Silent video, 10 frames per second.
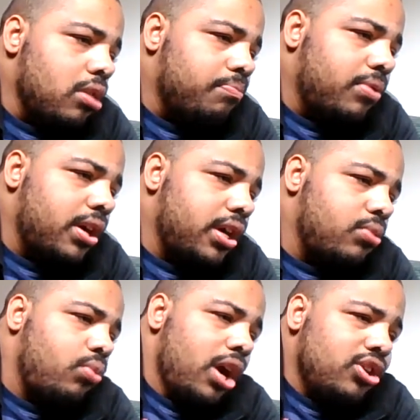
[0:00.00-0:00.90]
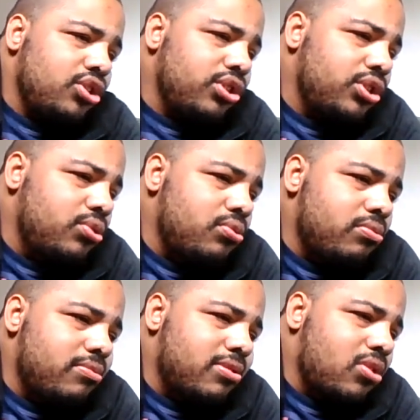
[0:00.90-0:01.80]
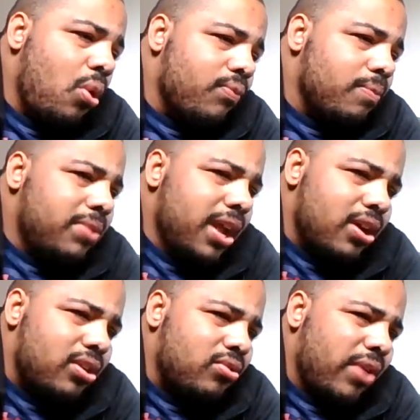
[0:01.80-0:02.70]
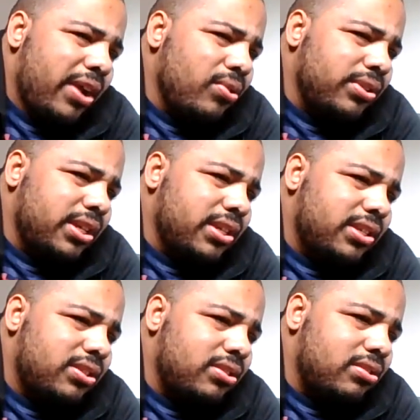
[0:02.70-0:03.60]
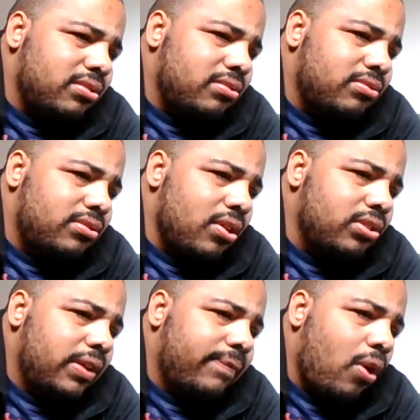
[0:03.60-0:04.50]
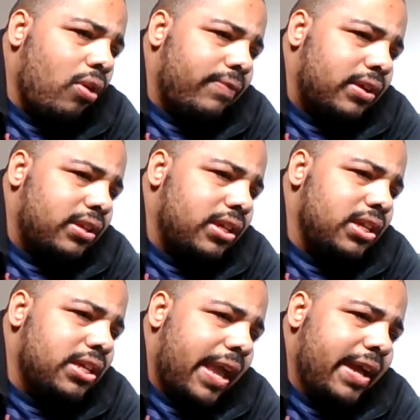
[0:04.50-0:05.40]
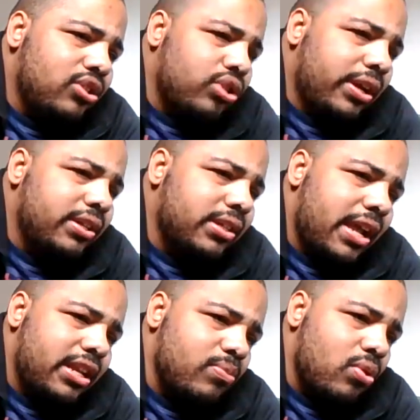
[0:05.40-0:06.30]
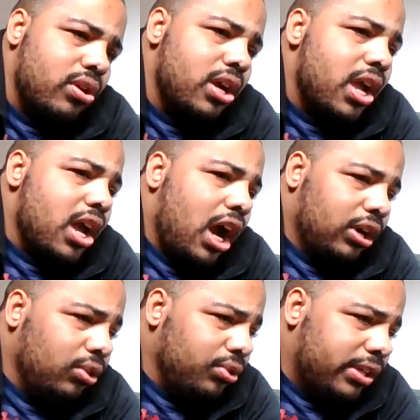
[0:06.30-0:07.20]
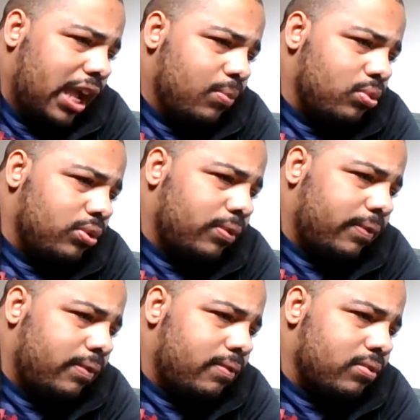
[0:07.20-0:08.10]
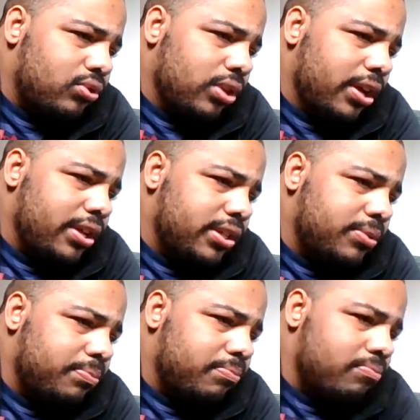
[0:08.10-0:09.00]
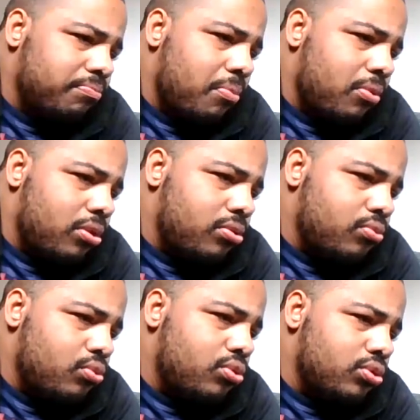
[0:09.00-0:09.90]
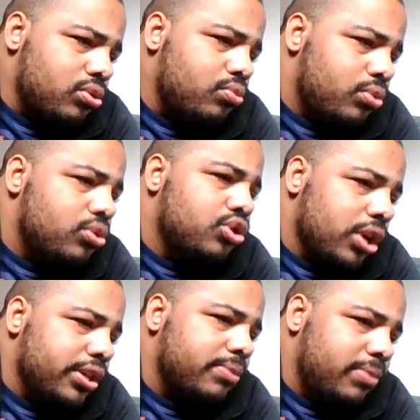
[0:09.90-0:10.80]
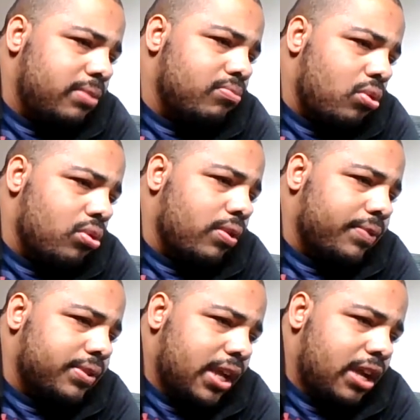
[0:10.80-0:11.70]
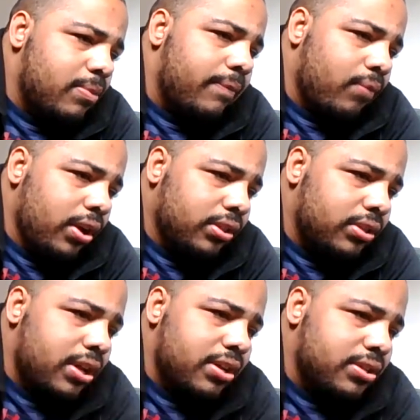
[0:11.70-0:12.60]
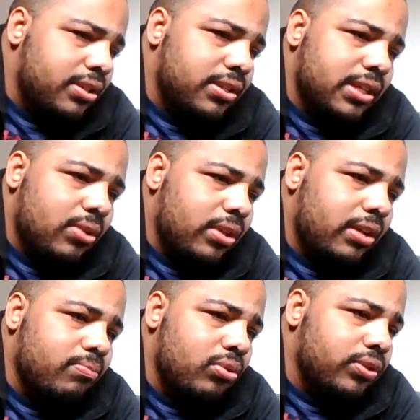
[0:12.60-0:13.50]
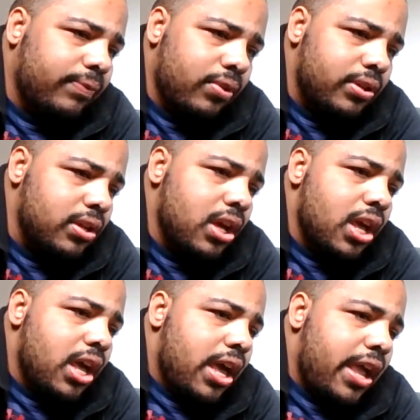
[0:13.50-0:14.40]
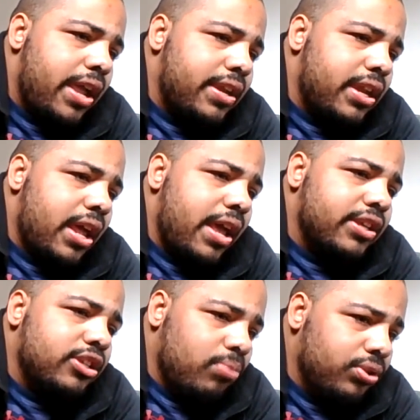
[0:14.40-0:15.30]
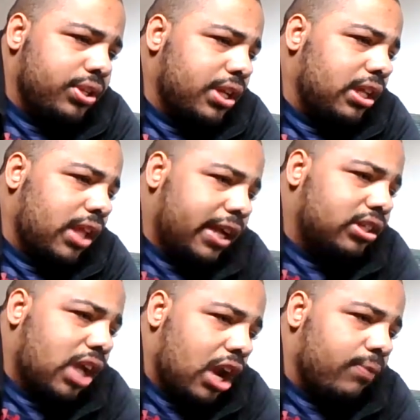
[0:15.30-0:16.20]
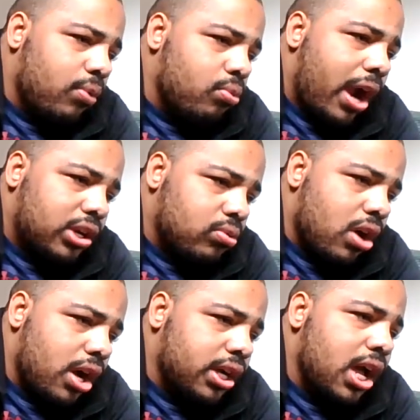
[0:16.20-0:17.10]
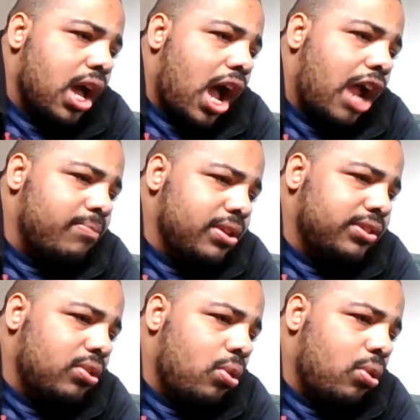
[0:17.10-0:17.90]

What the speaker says: But where do you go from there? Kratos is done evolving. He can't change anymore. Another game will just mean more of the same, and frankly, that doesn't sound like most fun. And as much as I like God of War Ragnarok, I miss the